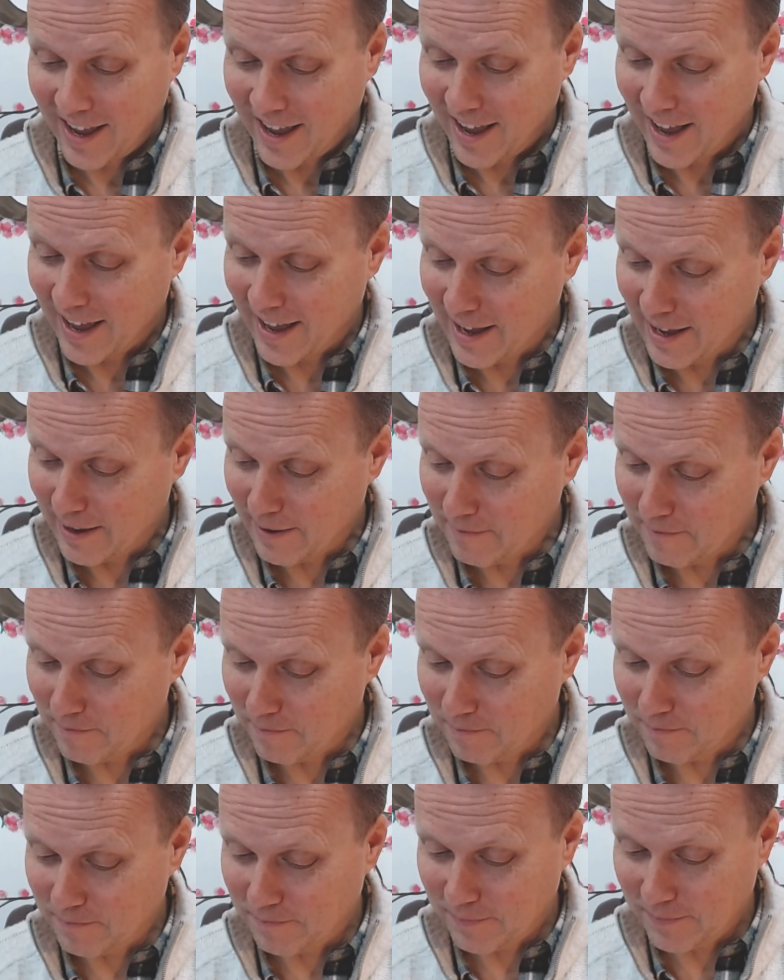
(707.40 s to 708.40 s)

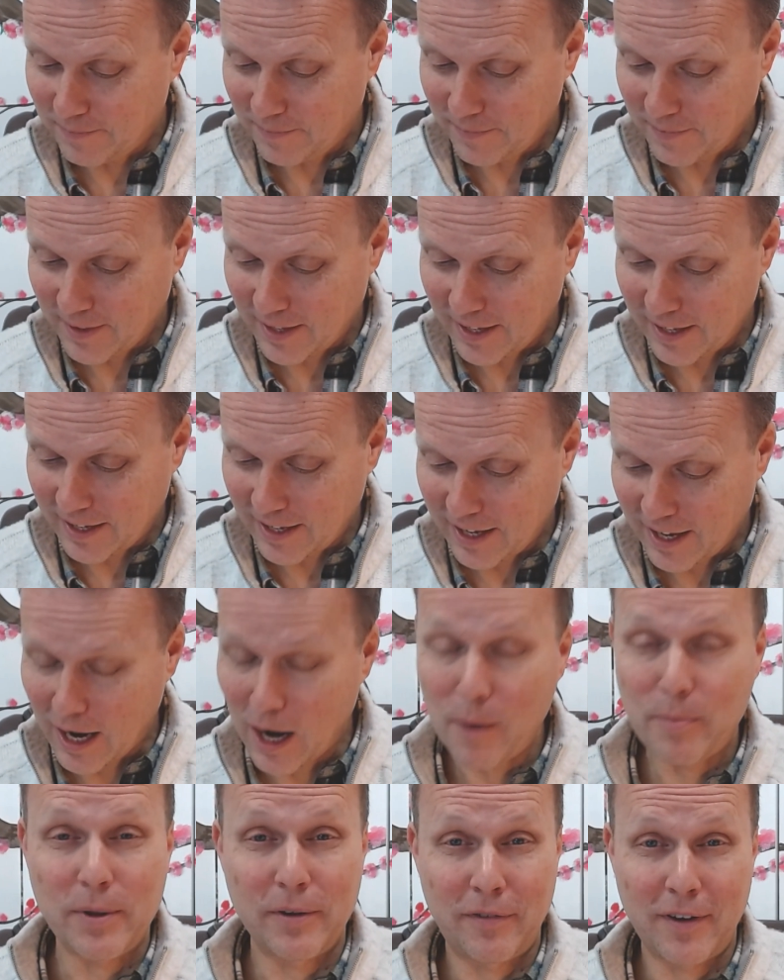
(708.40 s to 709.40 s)
I
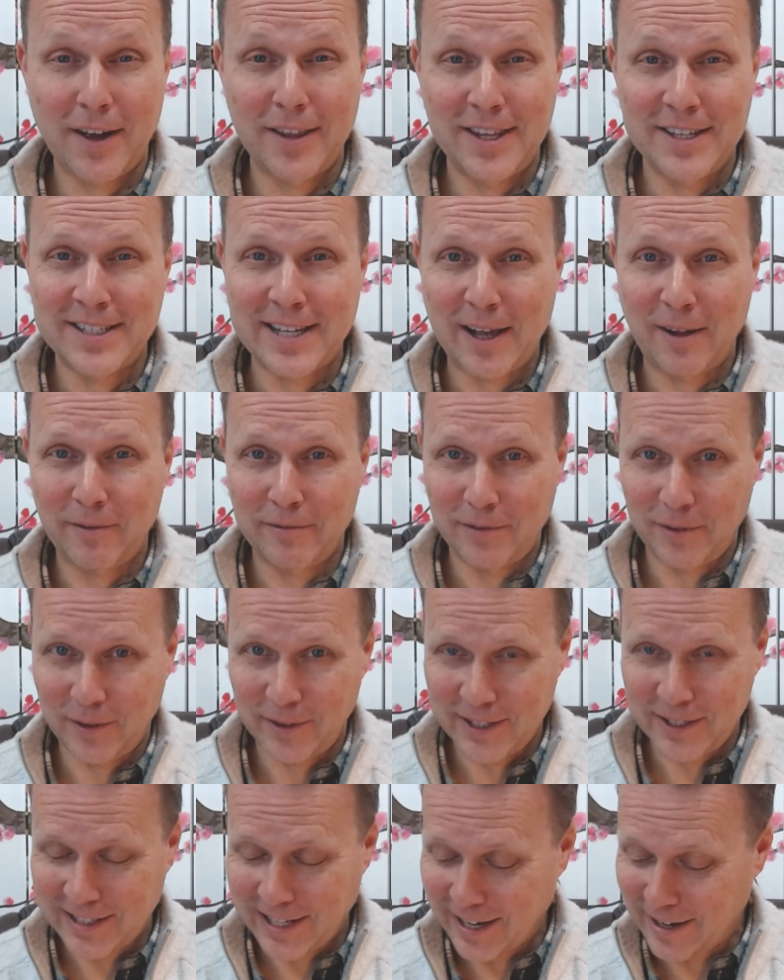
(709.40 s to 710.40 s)
hope you find this helpful,
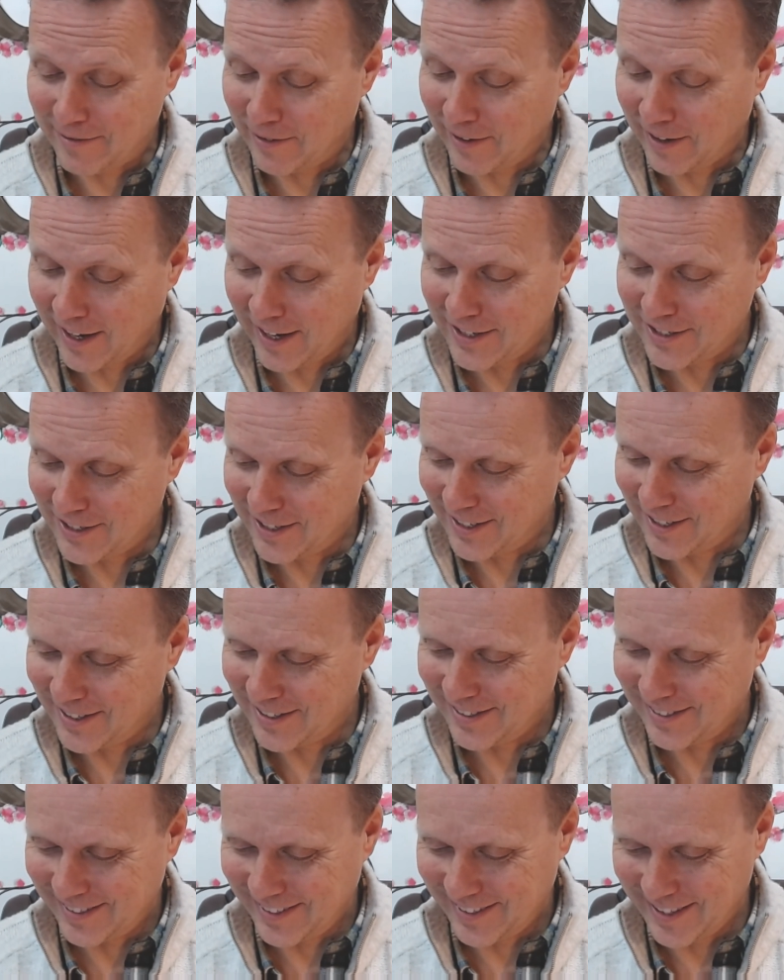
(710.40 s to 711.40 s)
this clarification
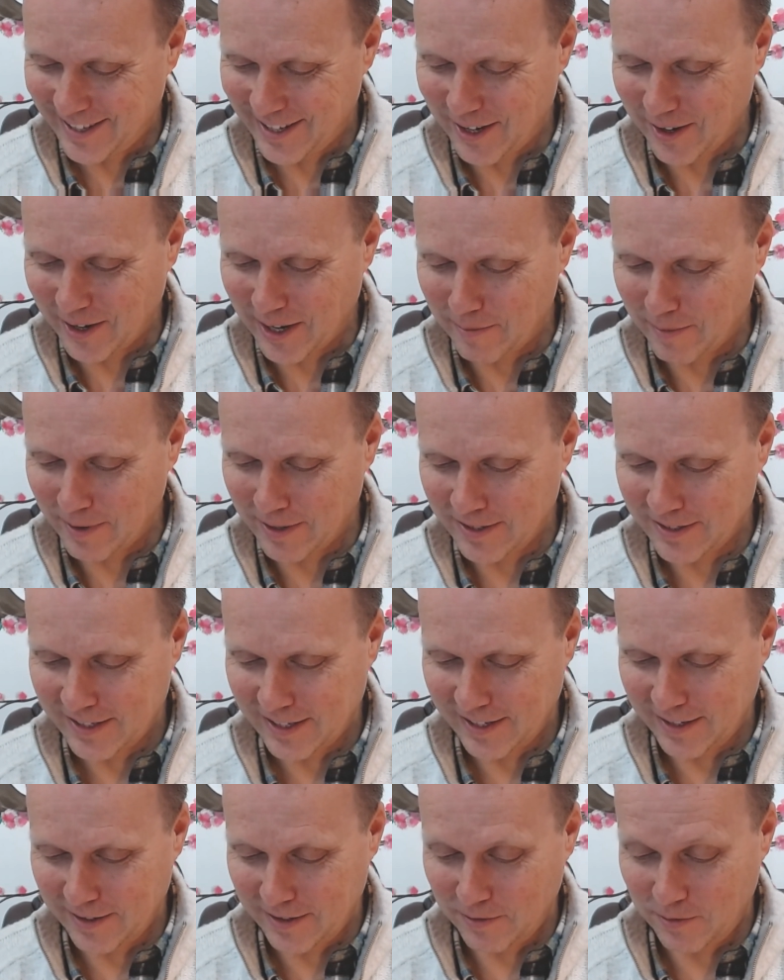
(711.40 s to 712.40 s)
in the document
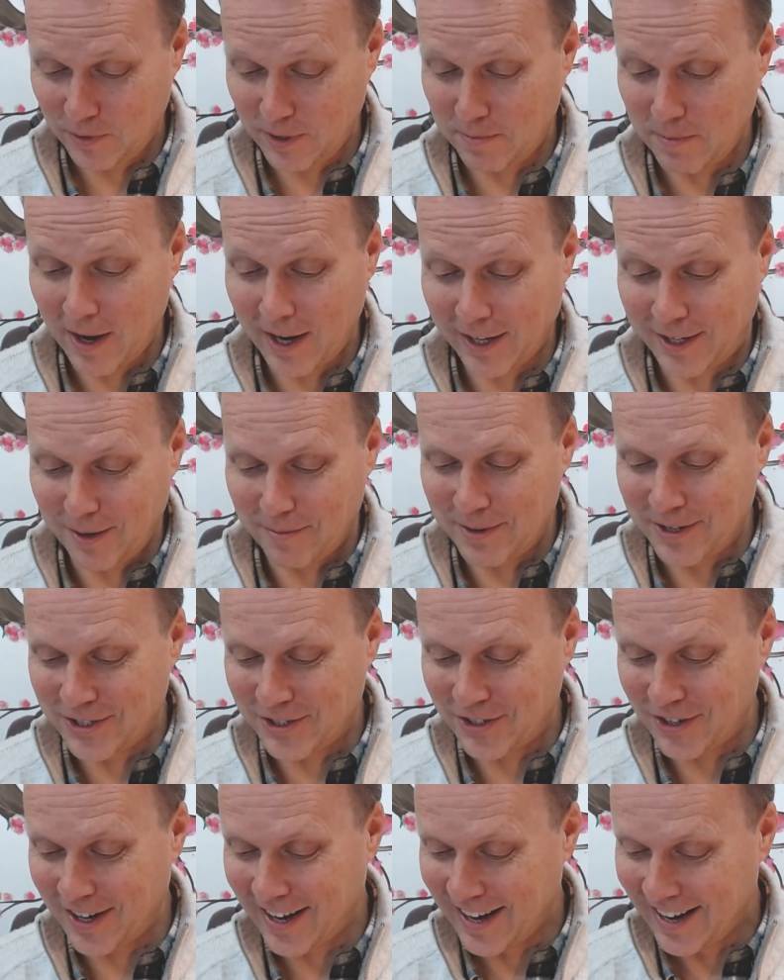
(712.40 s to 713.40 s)
with my
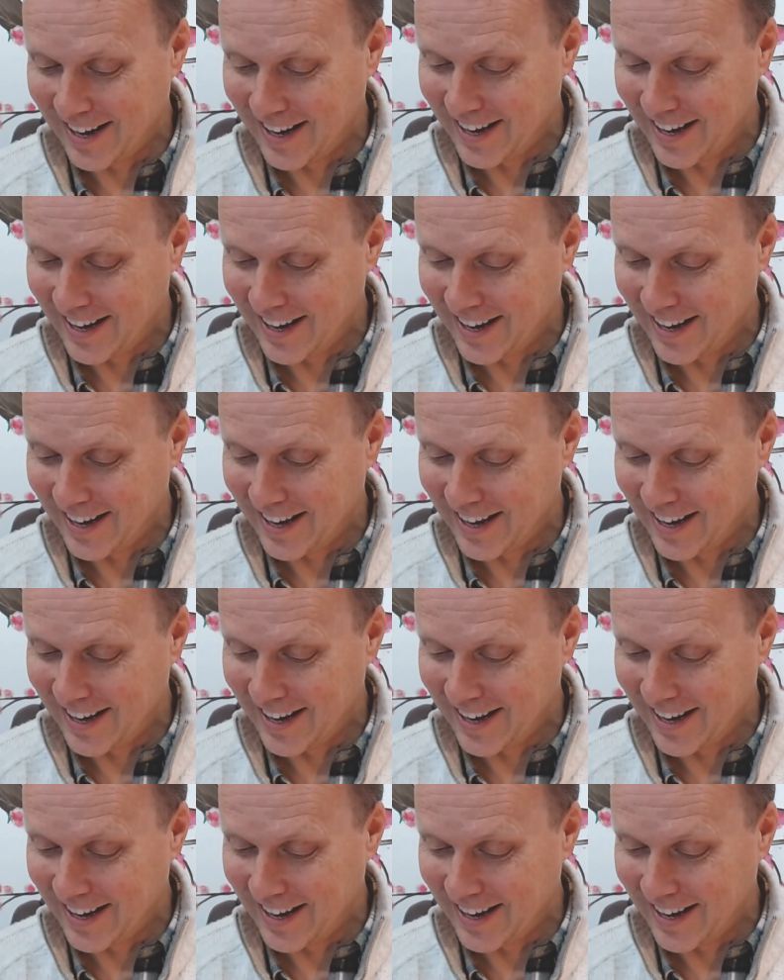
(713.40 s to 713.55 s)
commentary.